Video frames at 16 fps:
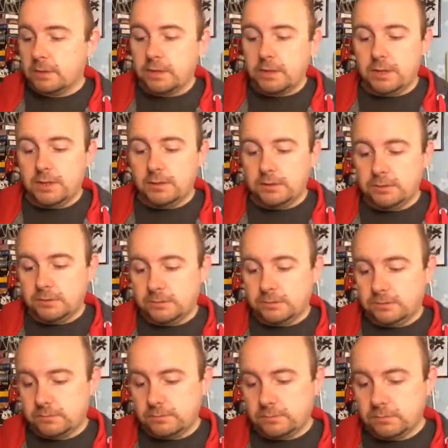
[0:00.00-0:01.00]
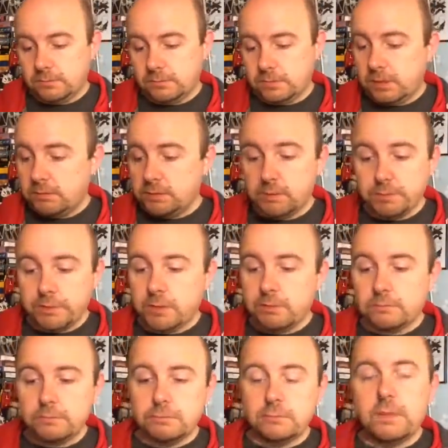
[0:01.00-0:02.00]
And... yeah, it's
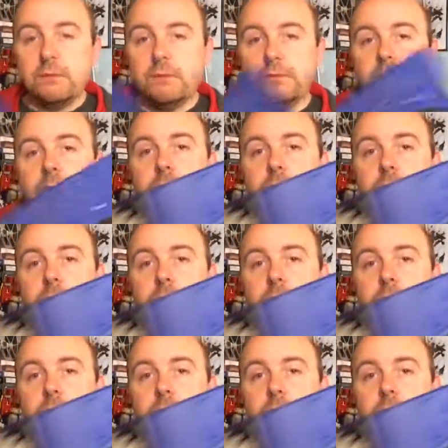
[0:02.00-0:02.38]
complete. Everything.